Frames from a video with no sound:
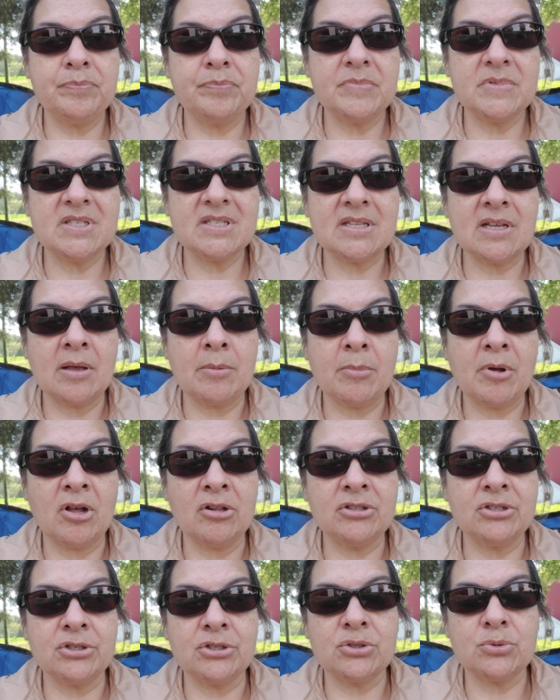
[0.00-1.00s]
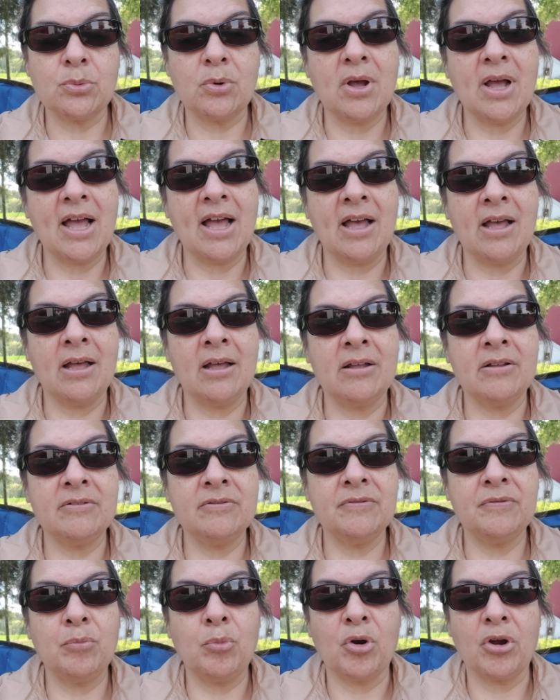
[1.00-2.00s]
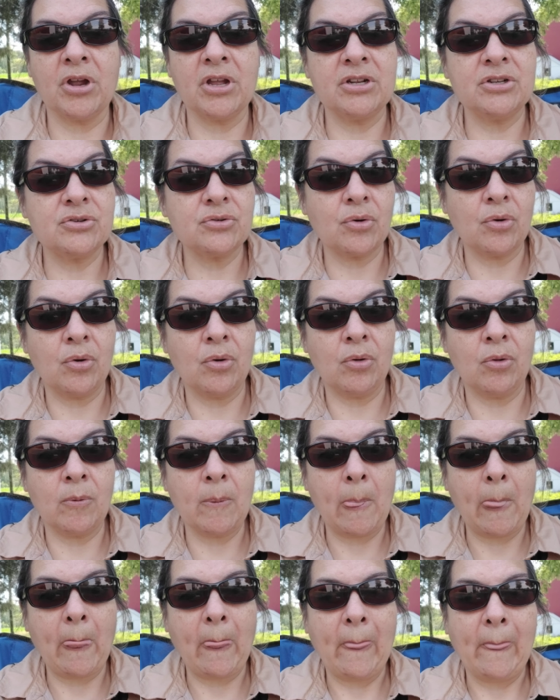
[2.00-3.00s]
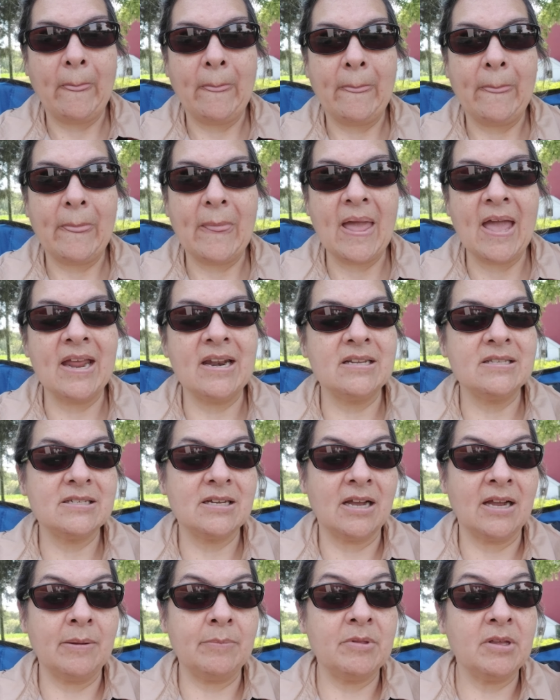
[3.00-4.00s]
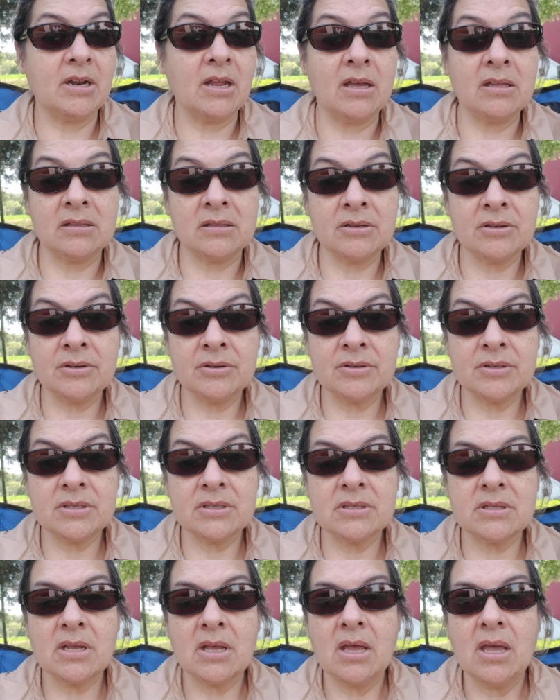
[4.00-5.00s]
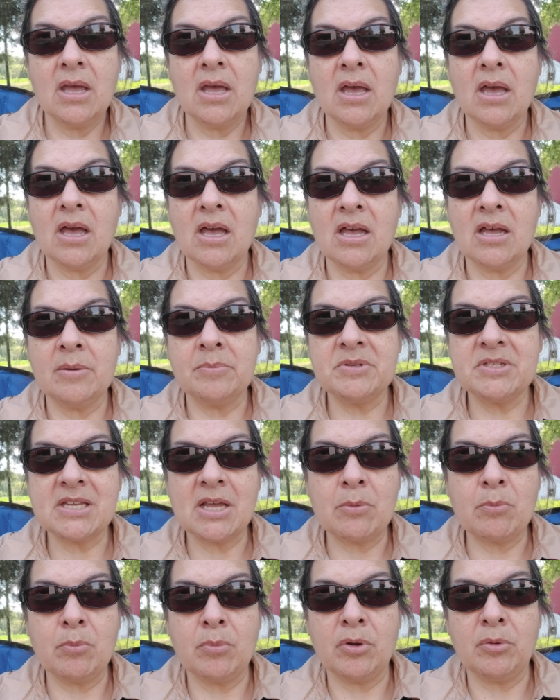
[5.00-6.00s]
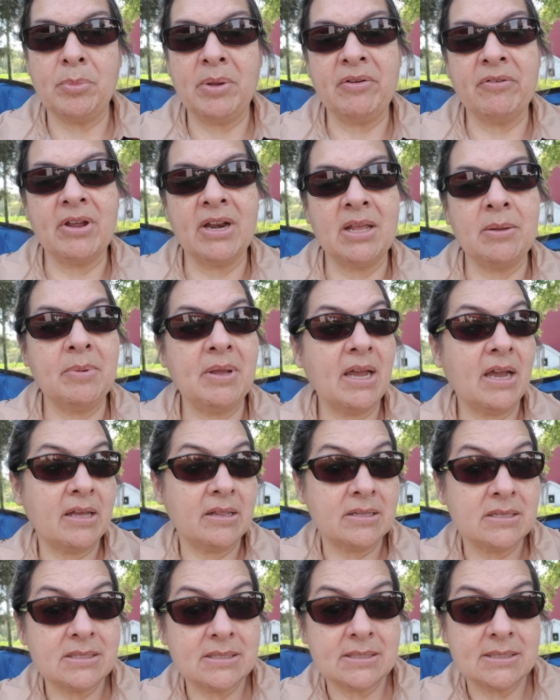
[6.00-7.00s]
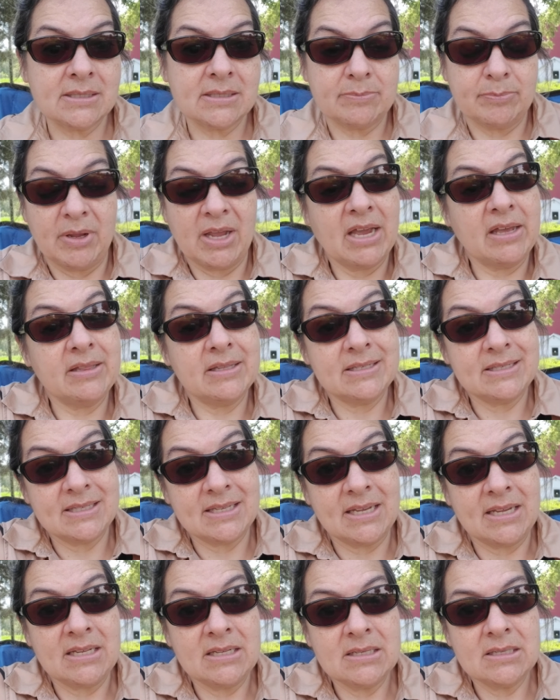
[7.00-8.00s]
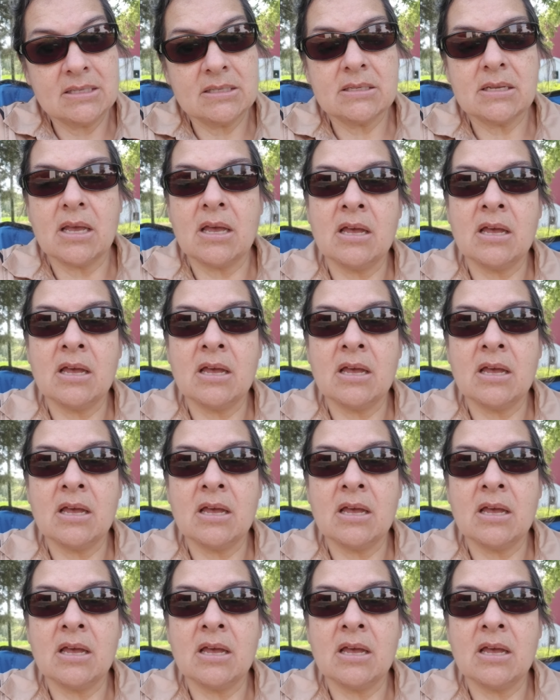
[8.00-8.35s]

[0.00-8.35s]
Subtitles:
Some altars will have more control at a time than others. Some will be running behind the scenes.